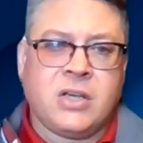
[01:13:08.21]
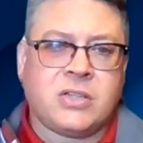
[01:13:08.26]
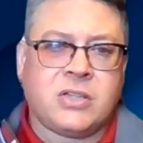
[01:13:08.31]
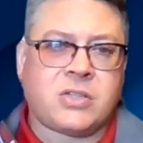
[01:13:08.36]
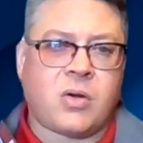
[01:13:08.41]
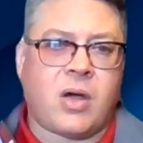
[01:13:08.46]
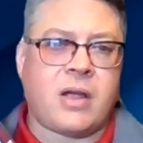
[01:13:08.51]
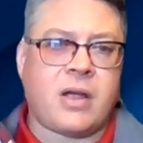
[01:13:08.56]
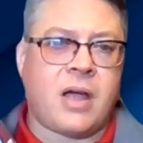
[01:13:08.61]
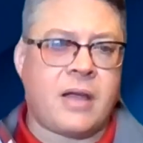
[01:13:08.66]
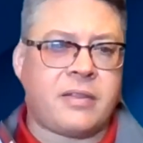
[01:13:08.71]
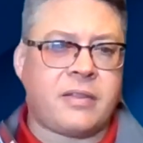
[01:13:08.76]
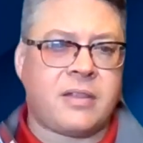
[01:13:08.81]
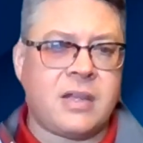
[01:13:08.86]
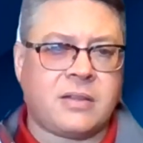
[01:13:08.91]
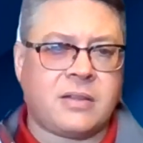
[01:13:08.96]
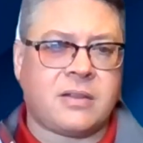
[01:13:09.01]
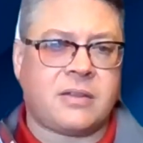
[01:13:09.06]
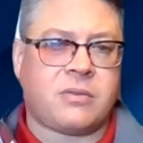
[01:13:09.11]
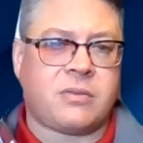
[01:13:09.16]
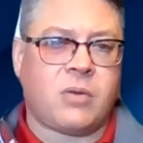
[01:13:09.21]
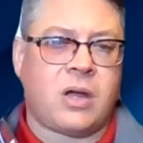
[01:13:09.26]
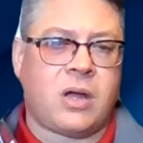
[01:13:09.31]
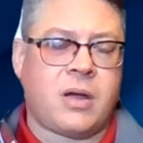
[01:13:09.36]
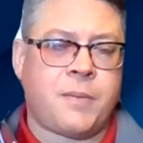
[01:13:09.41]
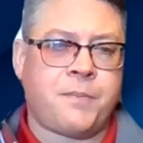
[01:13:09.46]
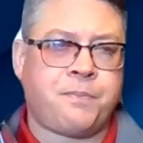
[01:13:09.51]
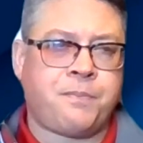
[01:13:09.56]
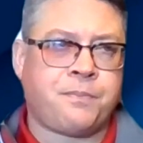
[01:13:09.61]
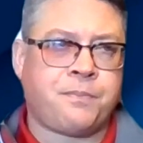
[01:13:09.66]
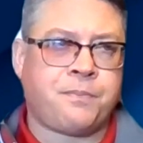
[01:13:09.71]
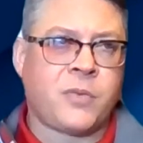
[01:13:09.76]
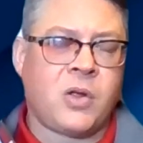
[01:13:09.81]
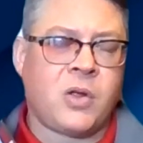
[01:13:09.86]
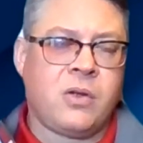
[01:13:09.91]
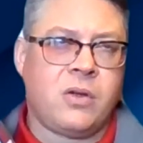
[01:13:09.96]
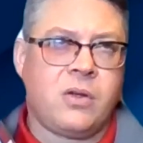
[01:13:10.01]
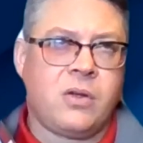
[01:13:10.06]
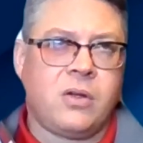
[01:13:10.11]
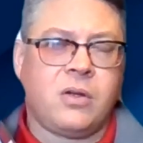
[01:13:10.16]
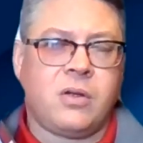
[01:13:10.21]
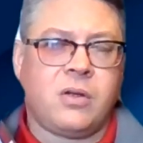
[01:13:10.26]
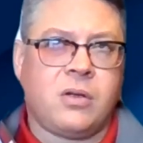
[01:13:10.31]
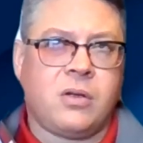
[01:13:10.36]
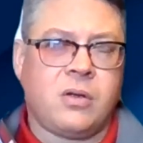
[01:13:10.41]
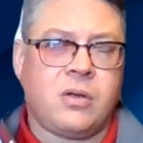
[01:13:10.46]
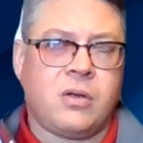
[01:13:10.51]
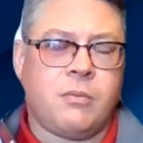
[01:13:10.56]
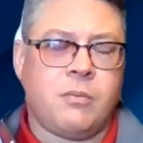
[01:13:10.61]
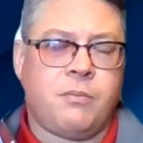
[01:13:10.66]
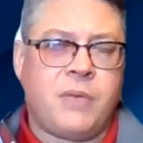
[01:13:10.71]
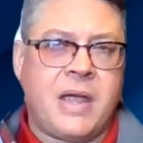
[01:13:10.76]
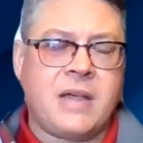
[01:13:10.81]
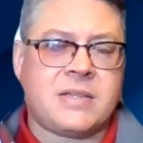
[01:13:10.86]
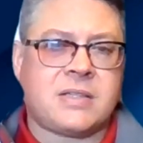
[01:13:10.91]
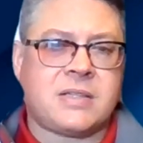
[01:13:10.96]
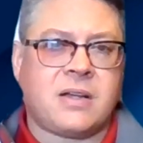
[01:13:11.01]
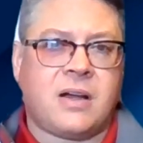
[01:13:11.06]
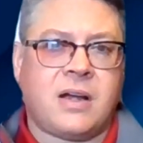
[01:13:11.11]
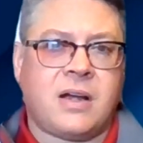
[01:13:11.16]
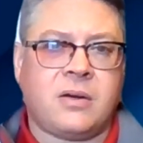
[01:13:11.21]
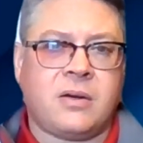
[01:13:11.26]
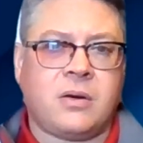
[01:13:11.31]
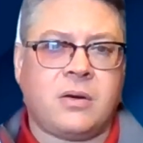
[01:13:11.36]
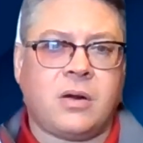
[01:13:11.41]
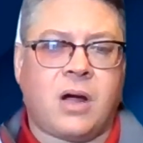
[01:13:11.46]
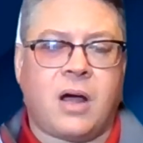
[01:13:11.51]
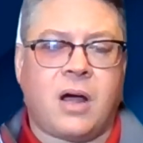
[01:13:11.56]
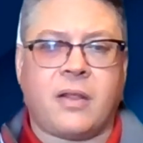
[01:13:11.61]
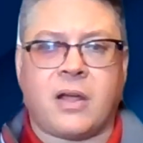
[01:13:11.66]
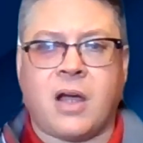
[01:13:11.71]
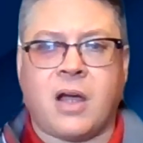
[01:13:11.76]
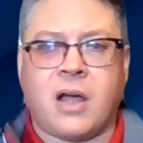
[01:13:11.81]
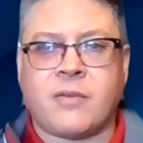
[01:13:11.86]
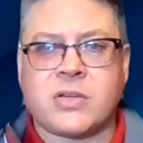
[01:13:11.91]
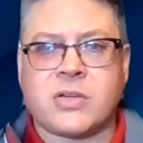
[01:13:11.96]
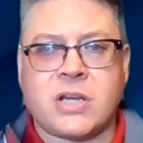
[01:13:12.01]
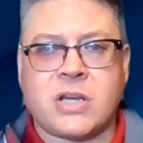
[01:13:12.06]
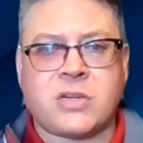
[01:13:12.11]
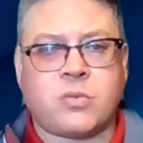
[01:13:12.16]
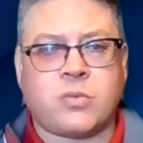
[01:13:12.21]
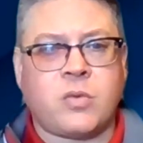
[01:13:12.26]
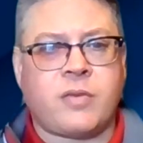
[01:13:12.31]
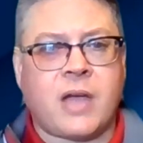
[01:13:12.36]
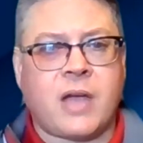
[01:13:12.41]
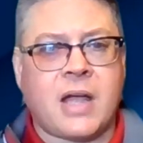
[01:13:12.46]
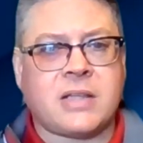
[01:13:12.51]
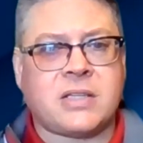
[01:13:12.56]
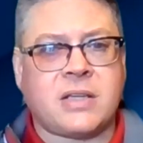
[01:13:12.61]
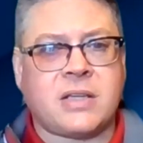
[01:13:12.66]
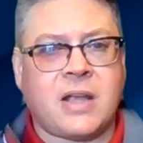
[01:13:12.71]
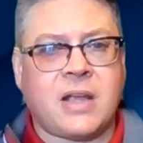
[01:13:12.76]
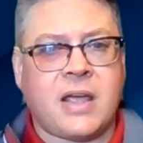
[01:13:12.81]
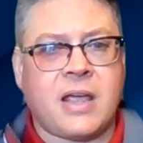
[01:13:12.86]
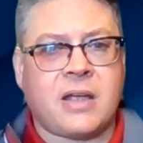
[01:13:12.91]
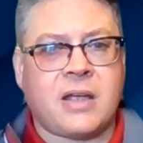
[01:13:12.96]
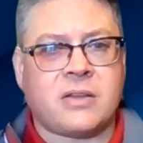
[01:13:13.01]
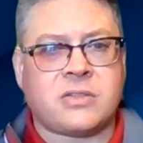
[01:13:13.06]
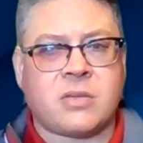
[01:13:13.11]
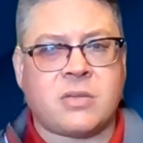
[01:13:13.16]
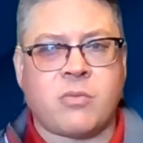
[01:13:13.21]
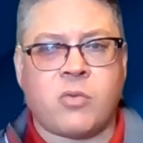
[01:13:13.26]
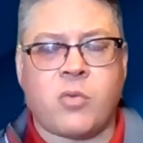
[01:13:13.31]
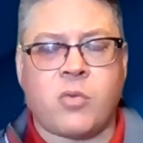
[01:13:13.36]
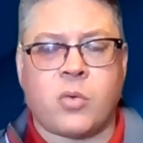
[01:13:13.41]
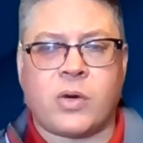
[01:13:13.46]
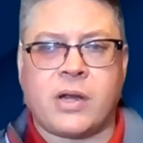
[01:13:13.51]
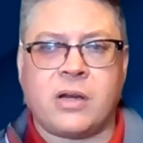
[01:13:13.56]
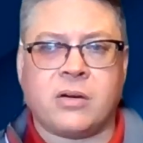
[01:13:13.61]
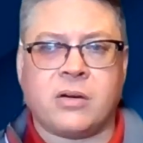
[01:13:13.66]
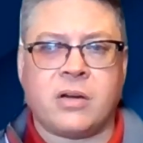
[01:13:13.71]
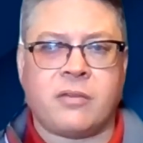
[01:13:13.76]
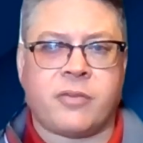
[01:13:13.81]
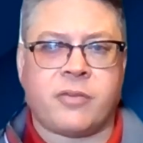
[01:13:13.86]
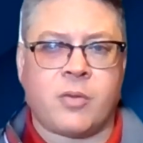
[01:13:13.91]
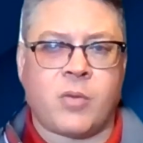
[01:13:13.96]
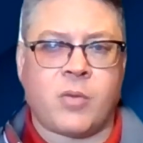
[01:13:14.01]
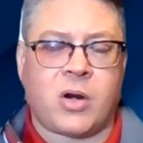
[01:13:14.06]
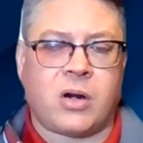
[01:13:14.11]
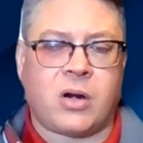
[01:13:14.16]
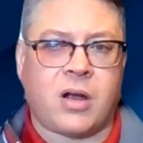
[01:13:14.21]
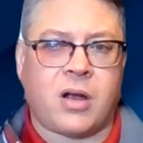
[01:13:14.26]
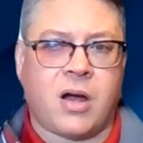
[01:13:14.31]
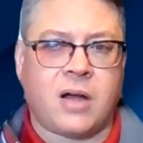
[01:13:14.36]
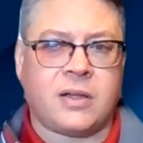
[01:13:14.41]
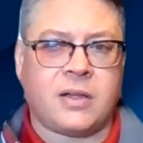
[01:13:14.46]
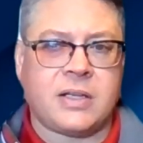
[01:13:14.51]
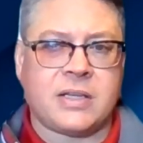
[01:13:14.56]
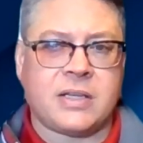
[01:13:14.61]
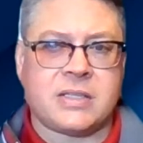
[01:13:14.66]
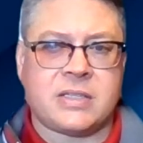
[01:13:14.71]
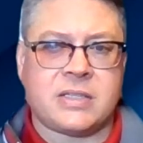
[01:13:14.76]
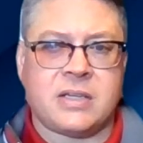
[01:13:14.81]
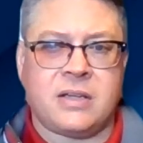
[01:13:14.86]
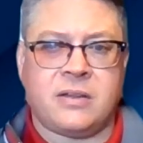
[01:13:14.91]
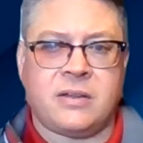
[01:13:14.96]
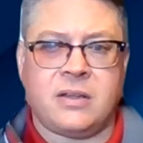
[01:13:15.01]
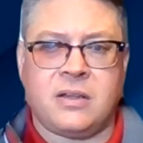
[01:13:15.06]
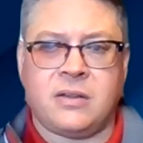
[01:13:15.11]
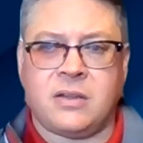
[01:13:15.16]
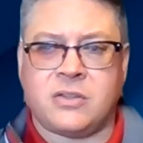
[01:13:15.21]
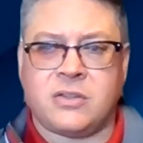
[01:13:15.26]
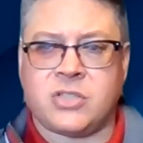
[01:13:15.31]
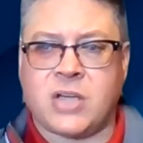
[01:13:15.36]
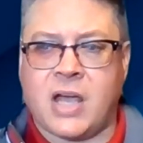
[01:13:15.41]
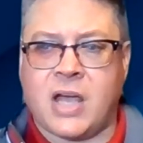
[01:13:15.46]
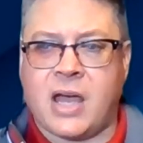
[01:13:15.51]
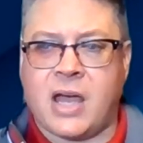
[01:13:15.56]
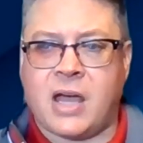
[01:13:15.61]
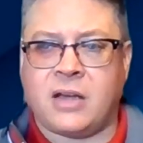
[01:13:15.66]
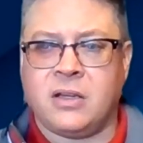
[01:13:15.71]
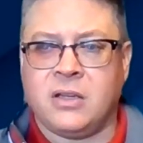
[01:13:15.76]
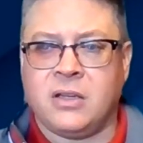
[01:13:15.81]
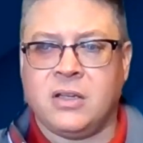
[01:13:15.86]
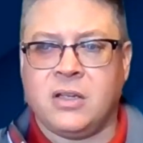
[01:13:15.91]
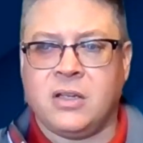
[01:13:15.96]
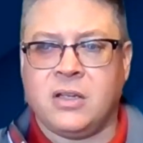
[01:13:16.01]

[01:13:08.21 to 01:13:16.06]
So I, I think that um, based on uh, the conversation we've had today and some of what we're hearing from our colleagues in, in the chat,